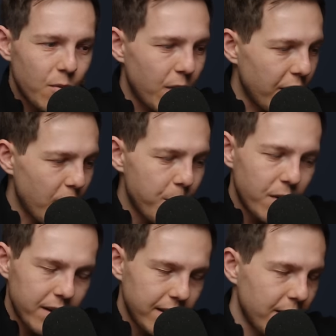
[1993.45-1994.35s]
Whatever I
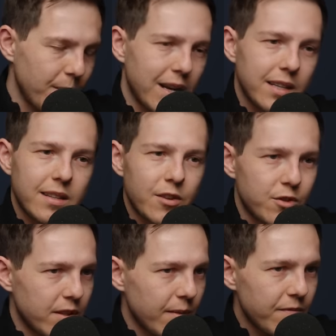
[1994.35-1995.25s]
put in here, I'm not going to touch
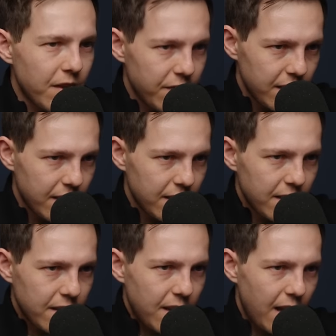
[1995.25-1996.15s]
until I'm 50.
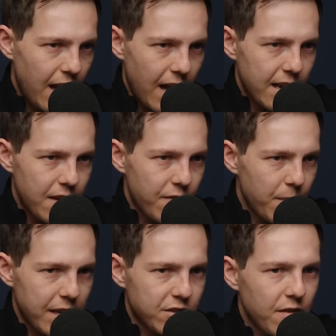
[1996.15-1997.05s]
And if it
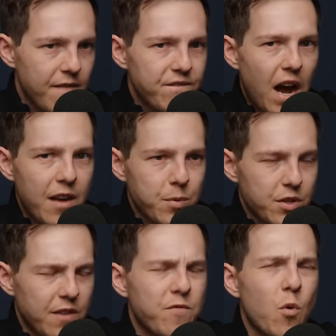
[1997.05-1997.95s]
makes
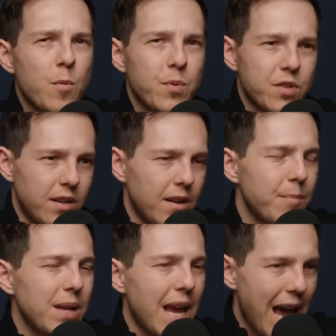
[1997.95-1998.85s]
5%, 4%,
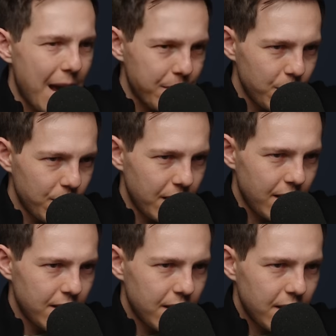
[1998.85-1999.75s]
I'd be happy with
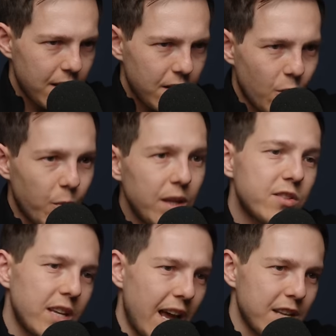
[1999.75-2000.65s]
that. Mm -hmm. The real
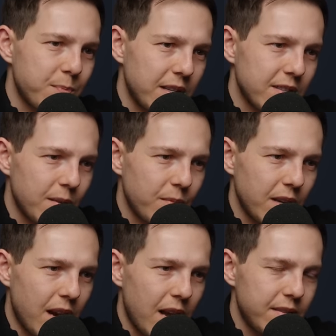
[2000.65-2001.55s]
estate aspect is
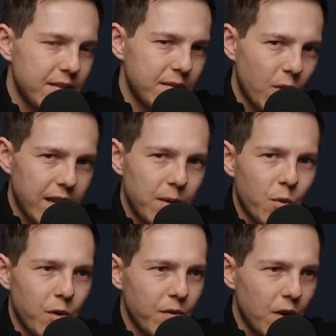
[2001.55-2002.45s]
something I want to get
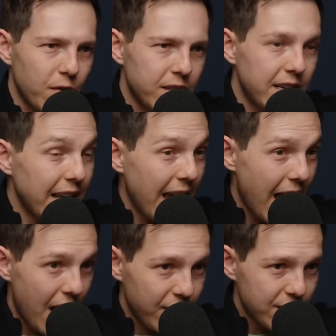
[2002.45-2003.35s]
more involved in, and I
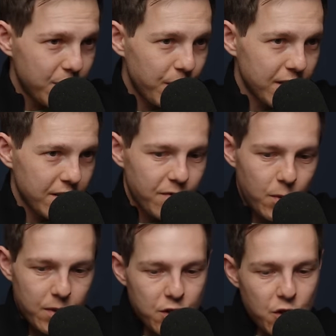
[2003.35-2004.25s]
haven't because I
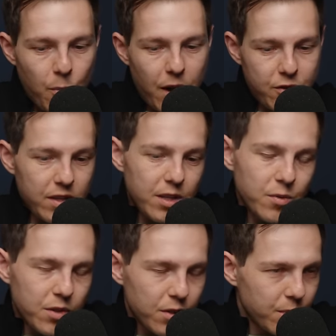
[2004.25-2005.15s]
focus so much on
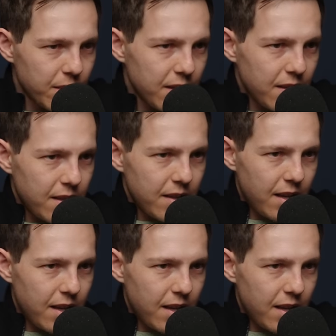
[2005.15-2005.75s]
YouTube mm -hmm.